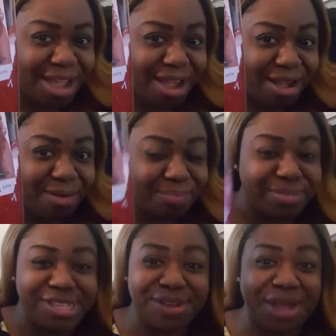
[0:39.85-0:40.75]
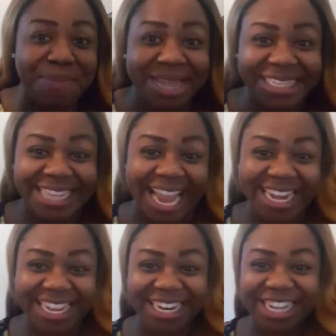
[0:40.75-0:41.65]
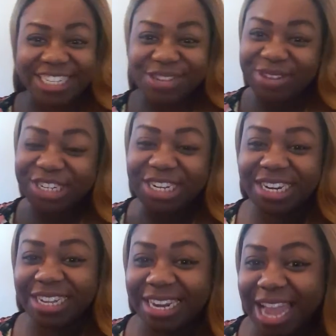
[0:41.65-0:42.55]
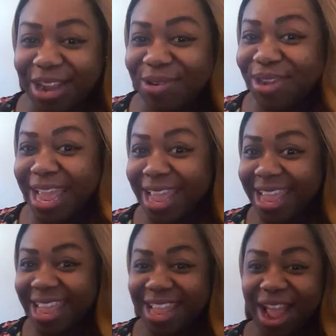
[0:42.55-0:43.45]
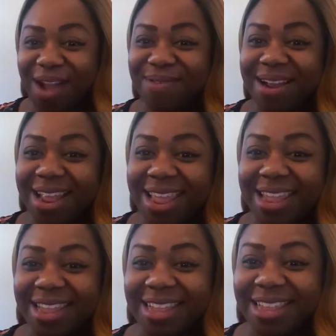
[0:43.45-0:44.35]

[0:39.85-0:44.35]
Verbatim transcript: Um, so I'm excited. Let's see what she looking like. Okay, all right.